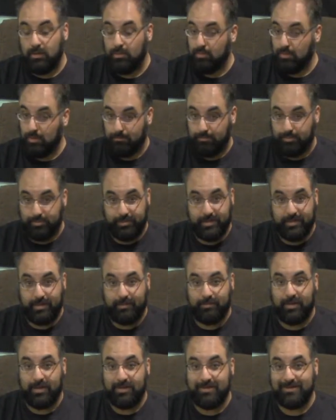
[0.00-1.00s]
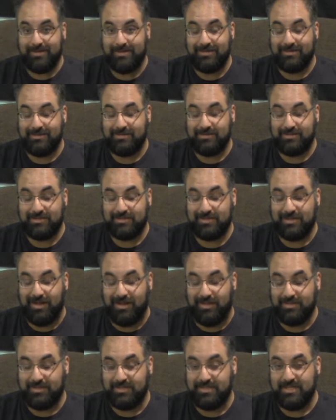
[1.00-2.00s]
We'll put it up on the
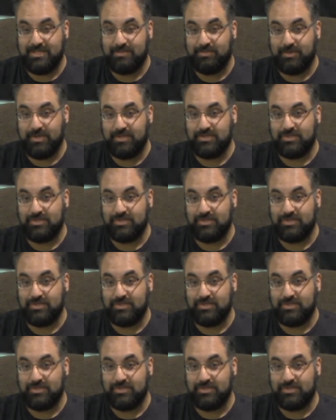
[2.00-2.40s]
Teespring